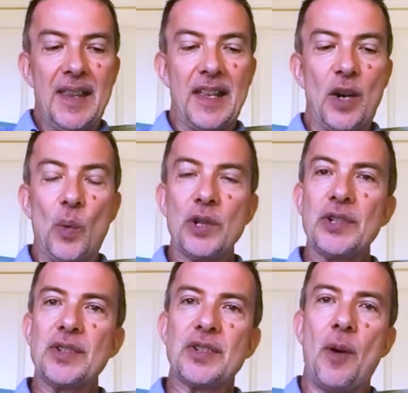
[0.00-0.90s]
that it
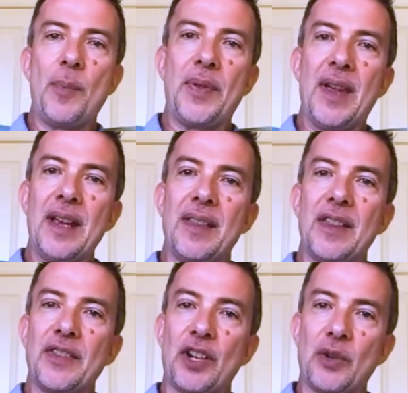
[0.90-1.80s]
wasn't something
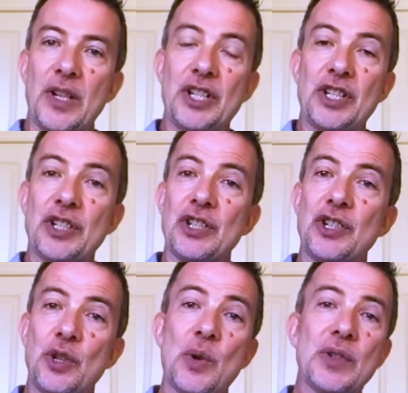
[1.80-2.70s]
that the Christians
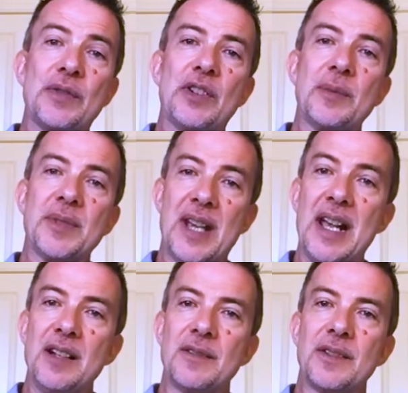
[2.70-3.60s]
chose for
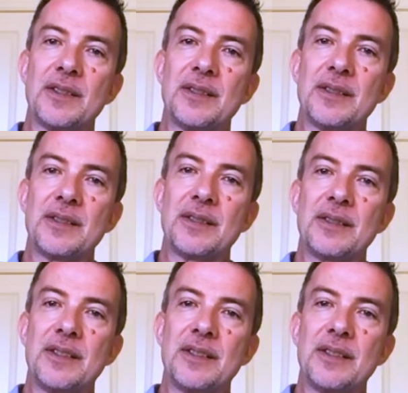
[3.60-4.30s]
themselves.